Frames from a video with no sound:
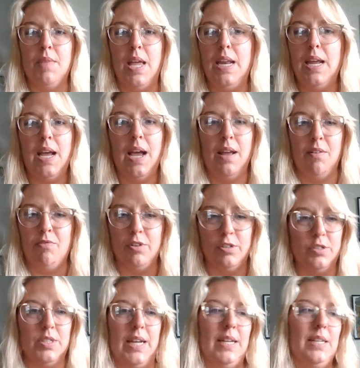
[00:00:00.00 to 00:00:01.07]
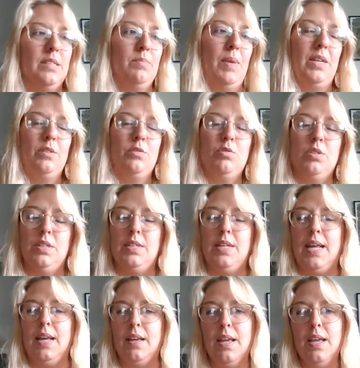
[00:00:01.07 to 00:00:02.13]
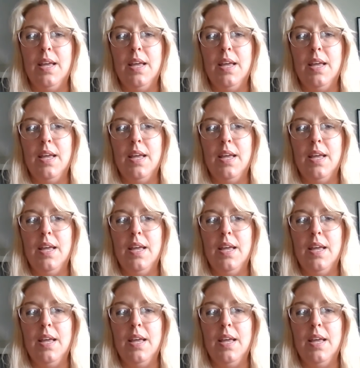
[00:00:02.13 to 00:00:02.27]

any kind of first aid is making sure to take